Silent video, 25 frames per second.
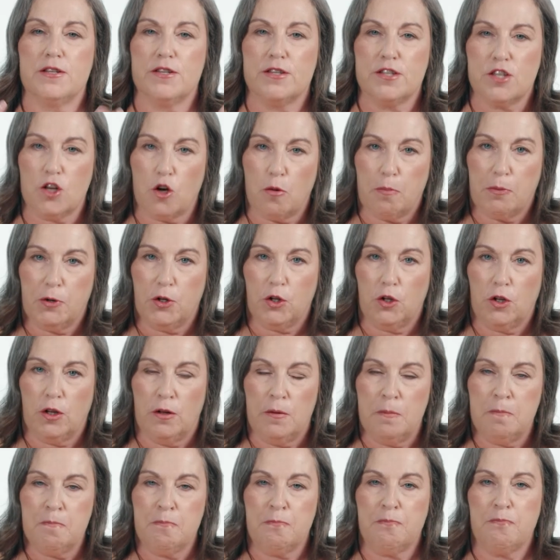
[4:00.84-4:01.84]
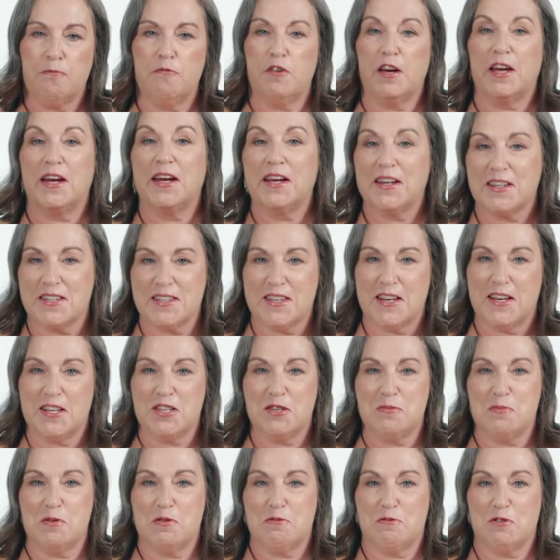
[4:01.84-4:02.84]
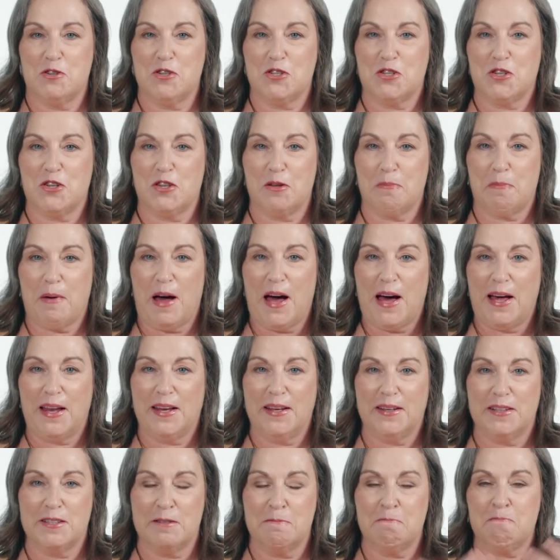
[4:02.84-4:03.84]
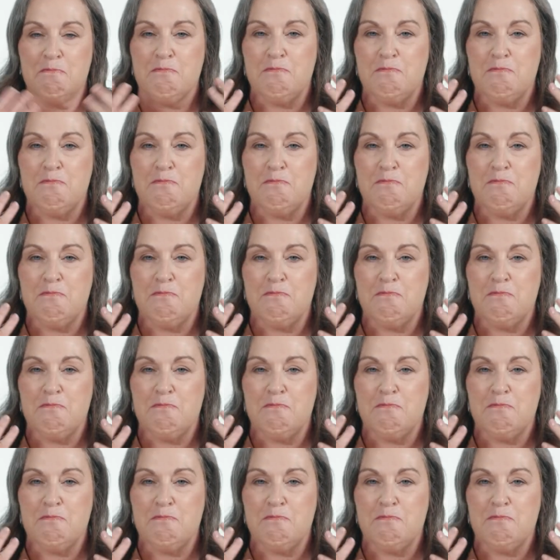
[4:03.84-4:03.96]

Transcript: supple, very accessible fruits on the palate.